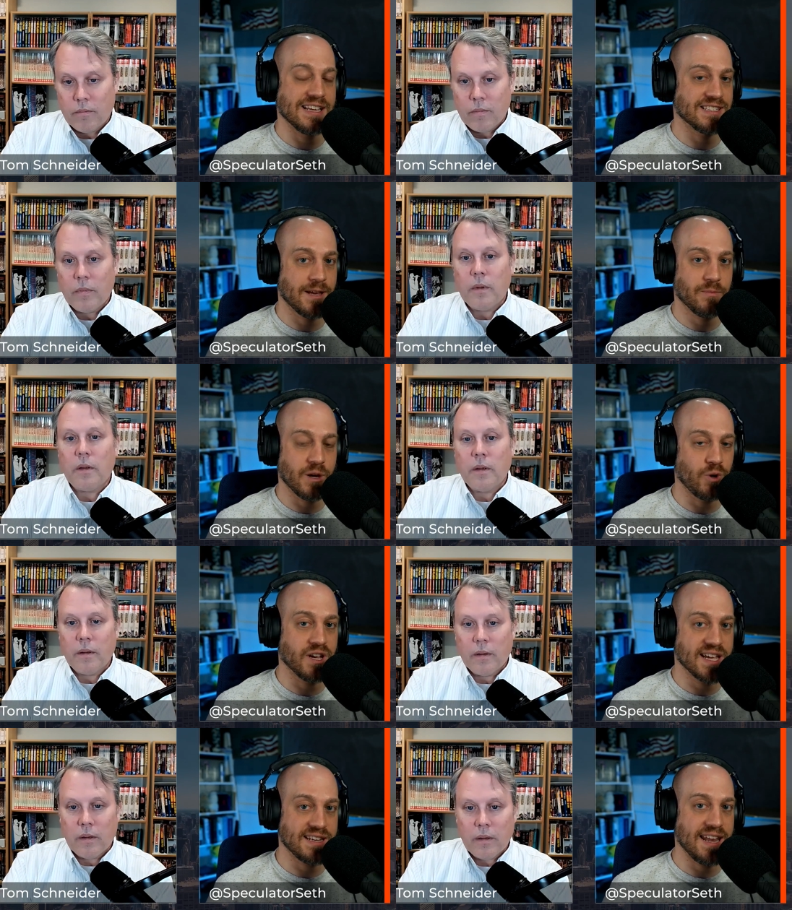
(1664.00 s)
Speaker 1: ism that we
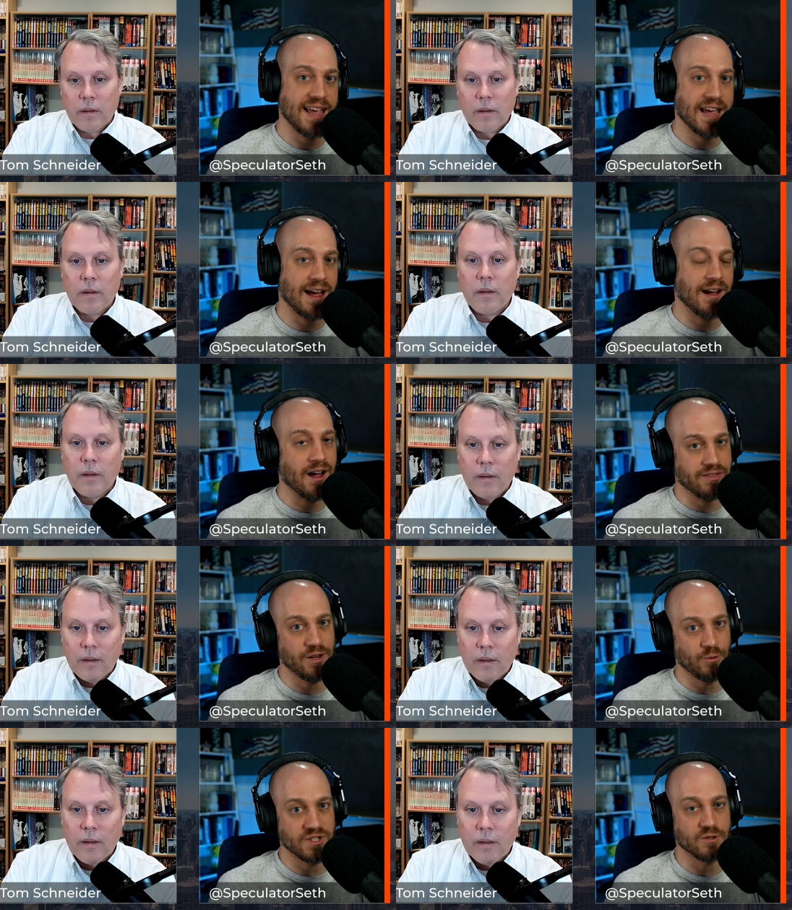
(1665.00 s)
got today i, I
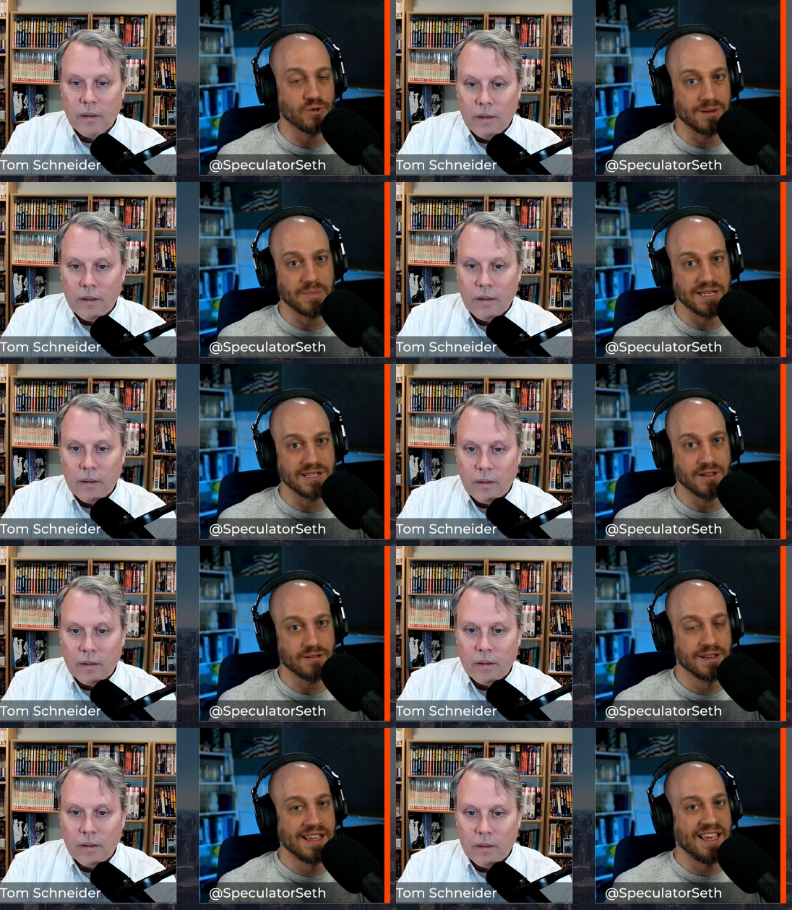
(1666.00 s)
think was a really big deal
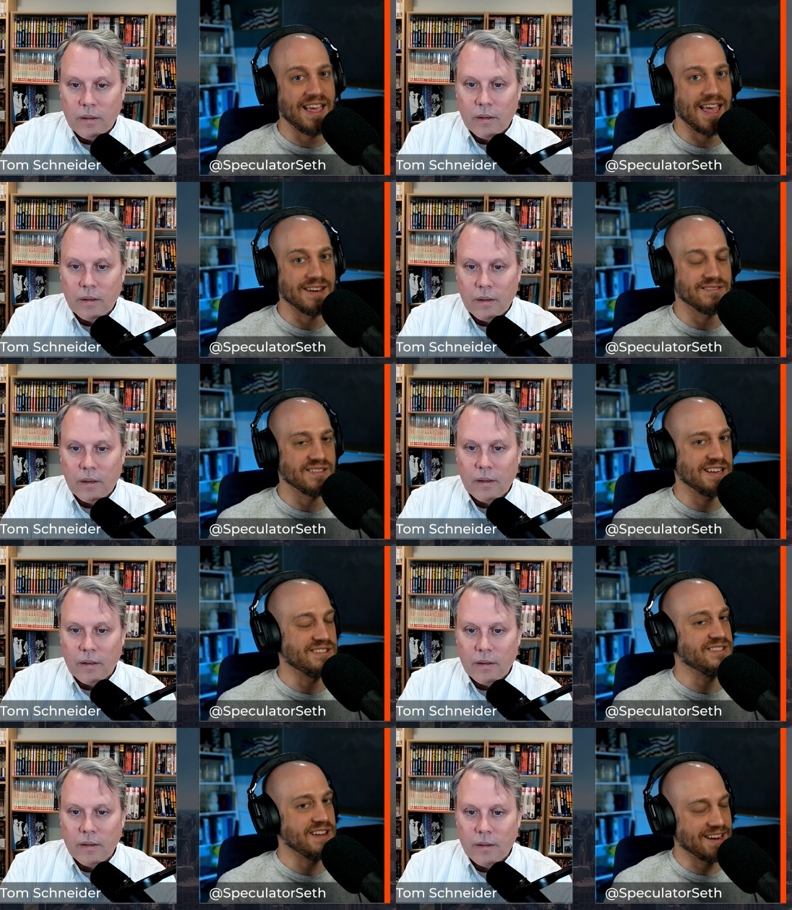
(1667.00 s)
and
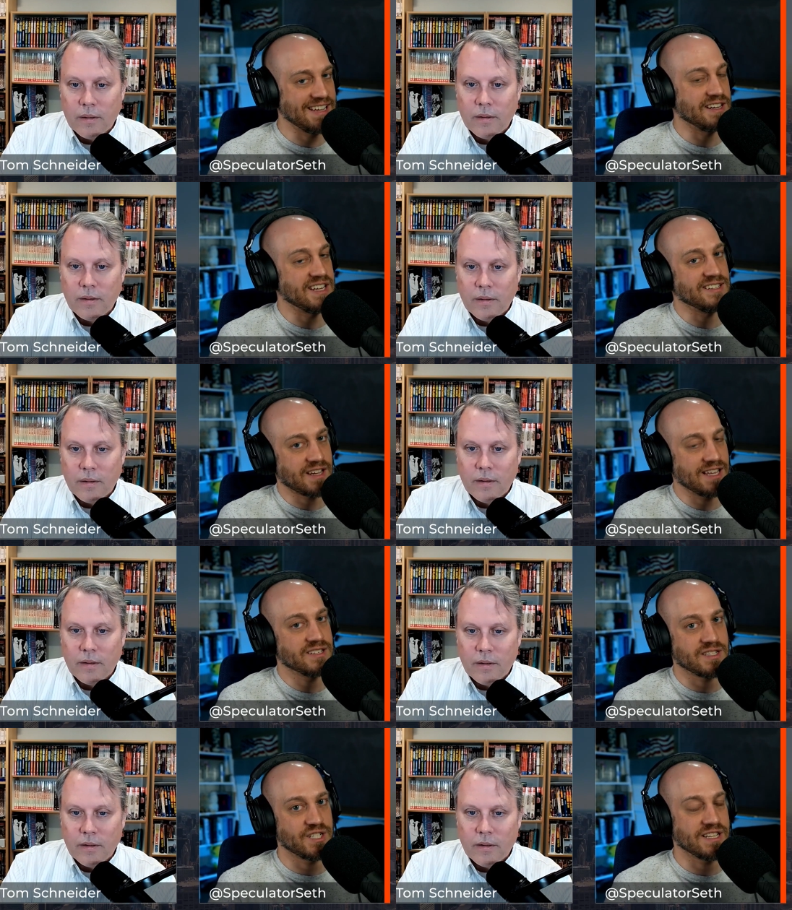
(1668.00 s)
and again it kind of
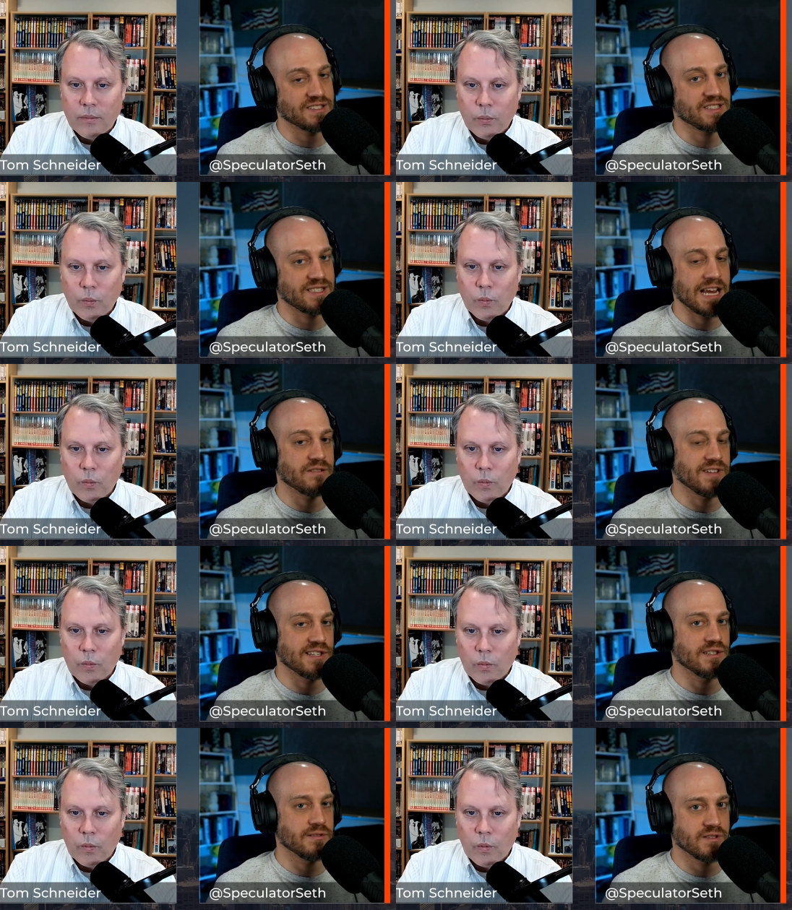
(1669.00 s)
suggests
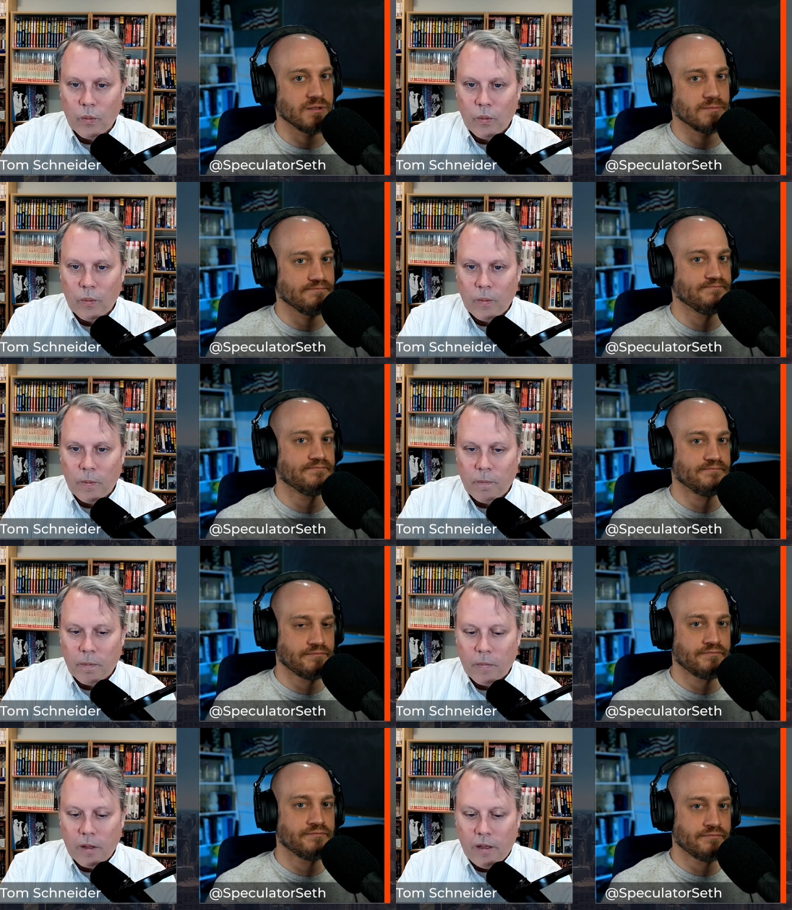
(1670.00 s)
stagflation
Speaker 2: so
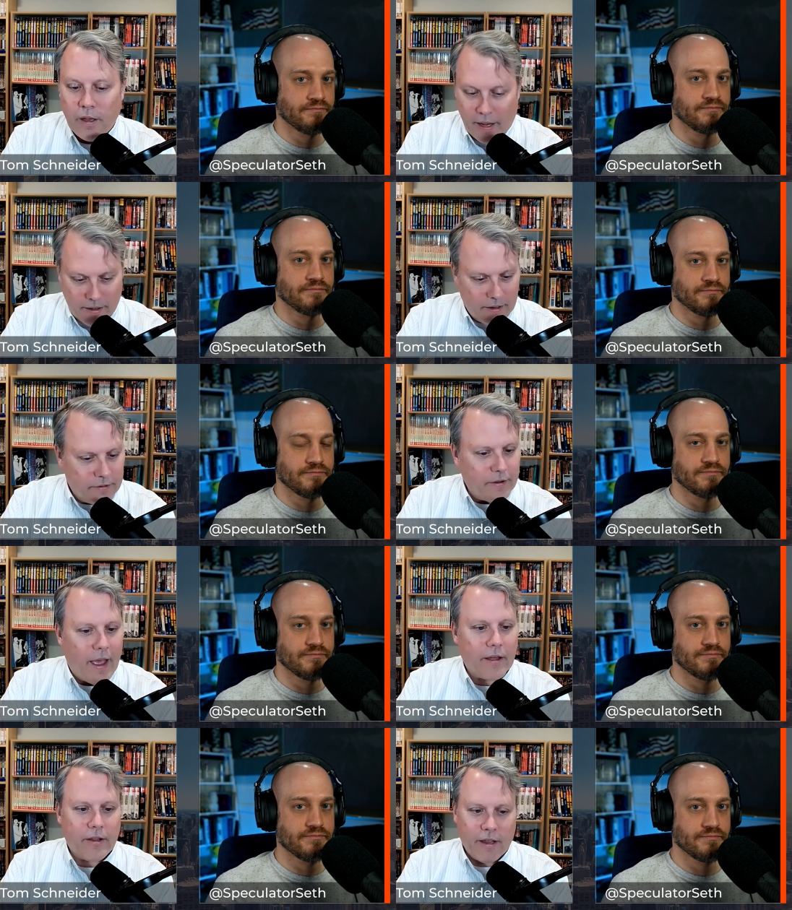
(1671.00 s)
yeah
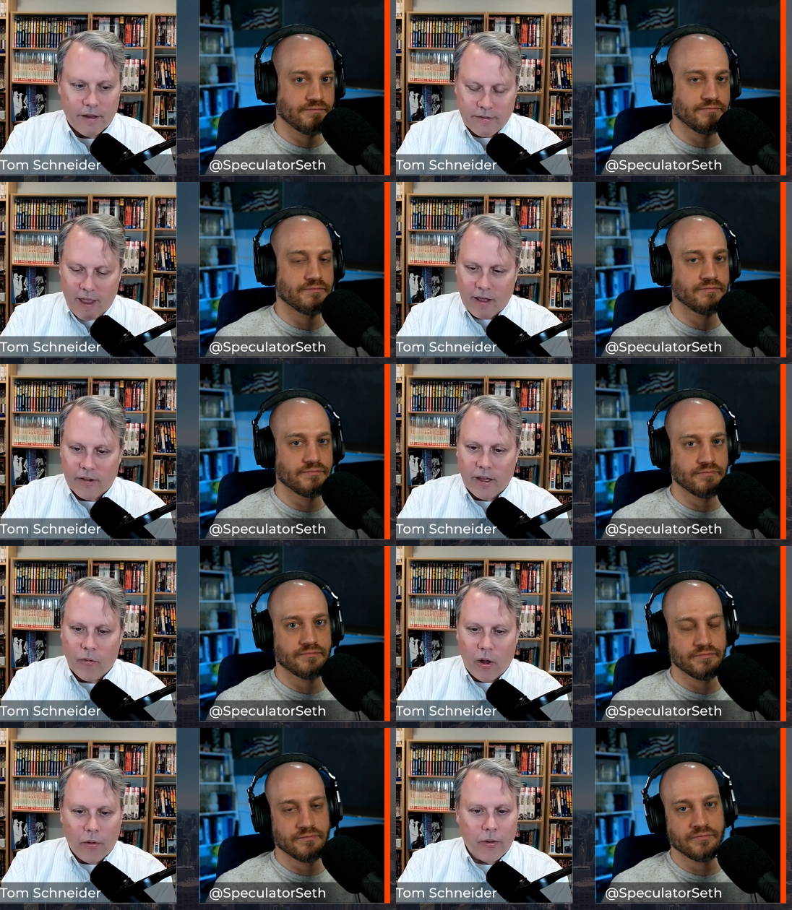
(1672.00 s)
exactly exactly
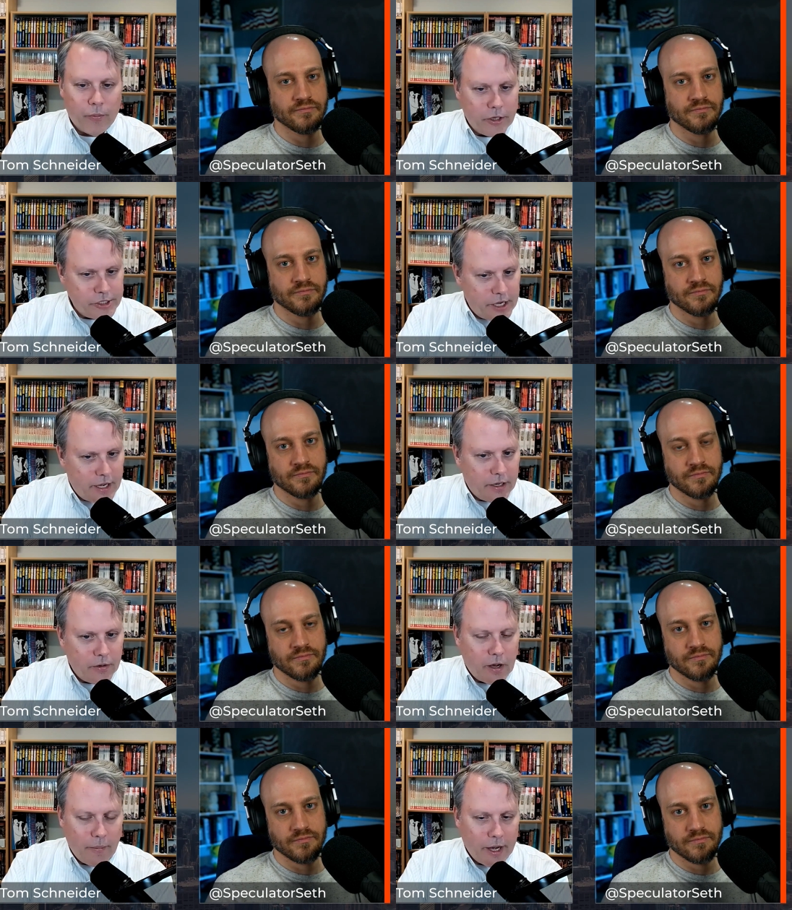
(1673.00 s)
well we appreciate you
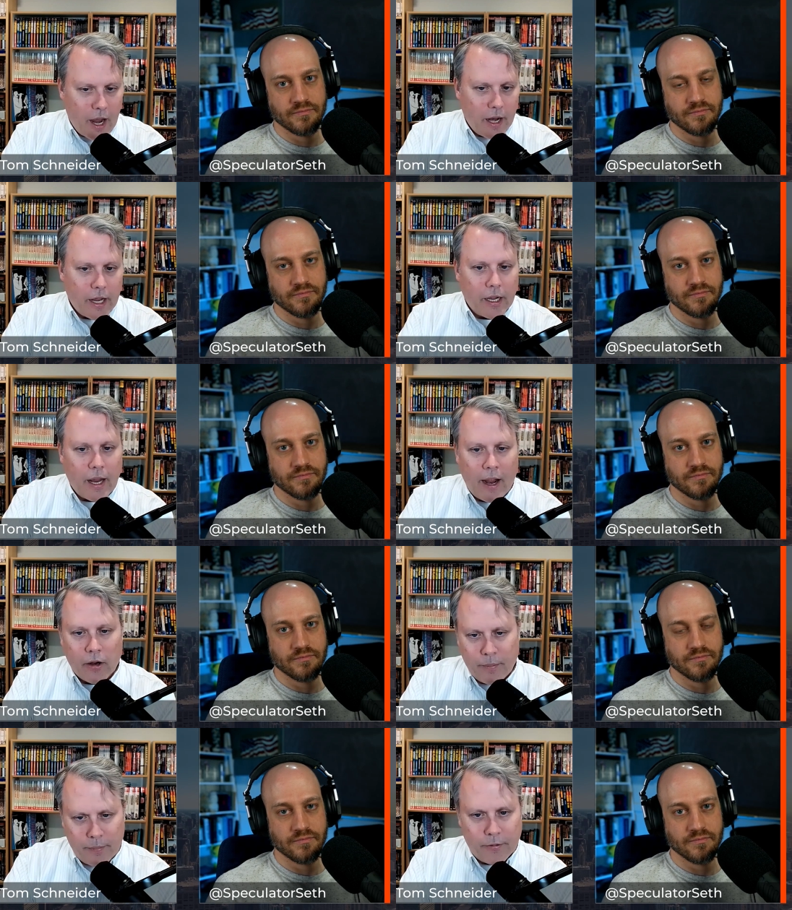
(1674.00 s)
coming on and how
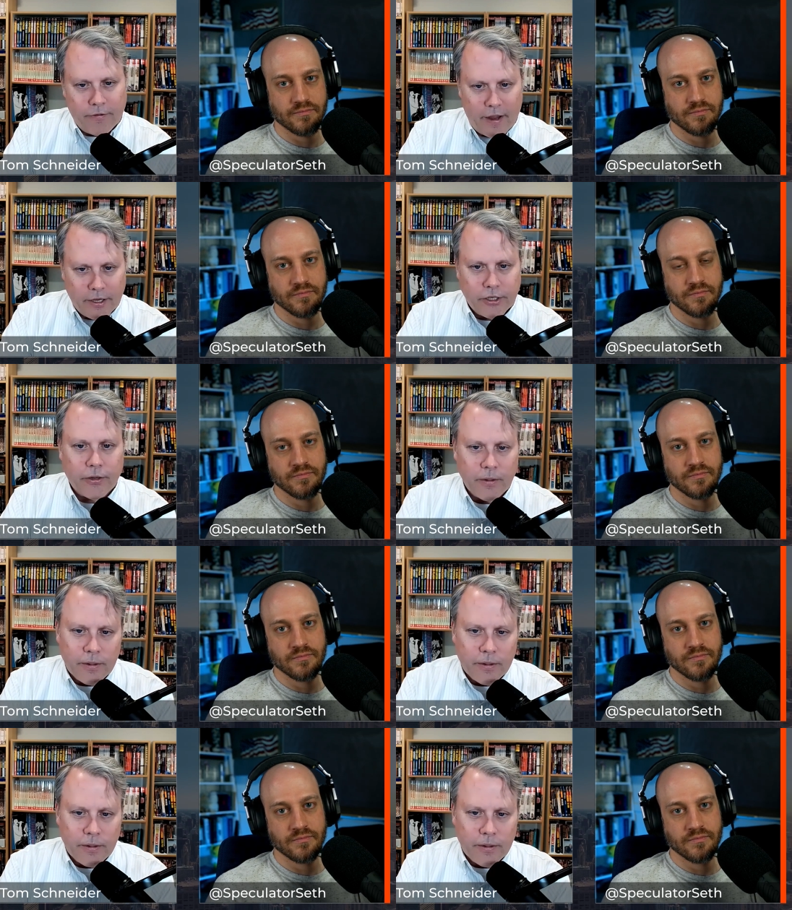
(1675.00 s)
can people find you